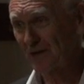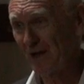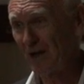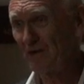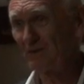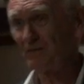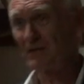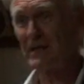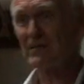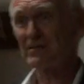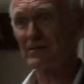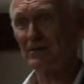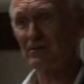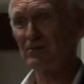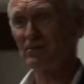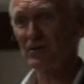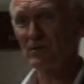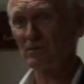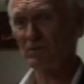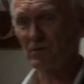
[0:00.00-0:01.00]
ago, their
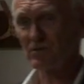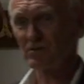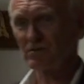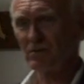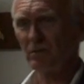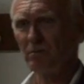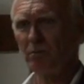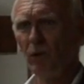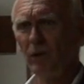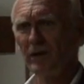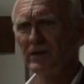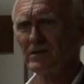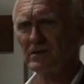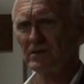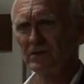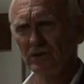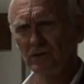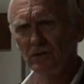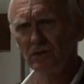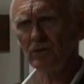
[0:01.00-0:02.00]
solution was to appoint a
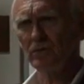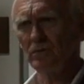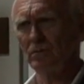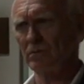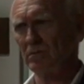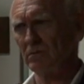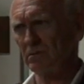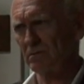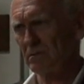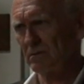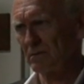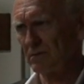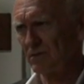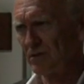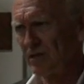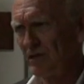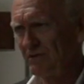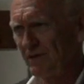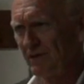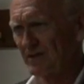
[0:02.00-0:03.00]
new
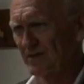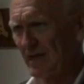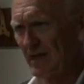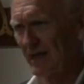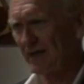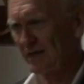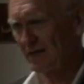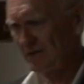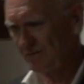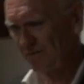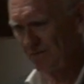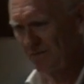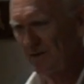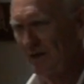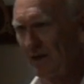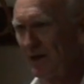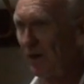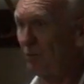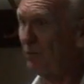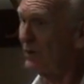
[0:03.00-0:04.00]
chief executive.
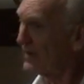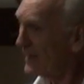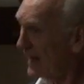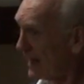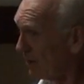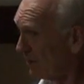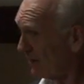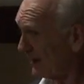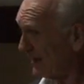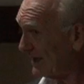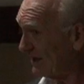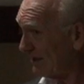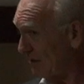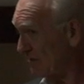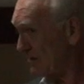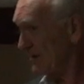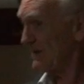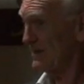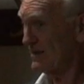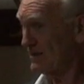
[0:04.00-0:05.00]
We now hear
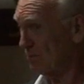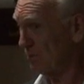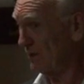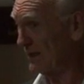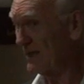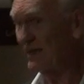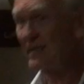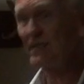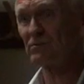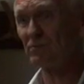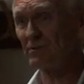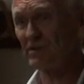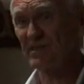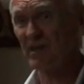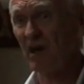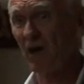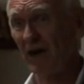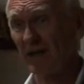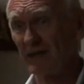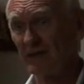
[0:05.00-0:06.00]
only this week he's
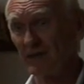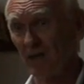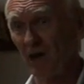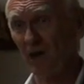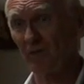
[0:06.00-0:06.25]
resigned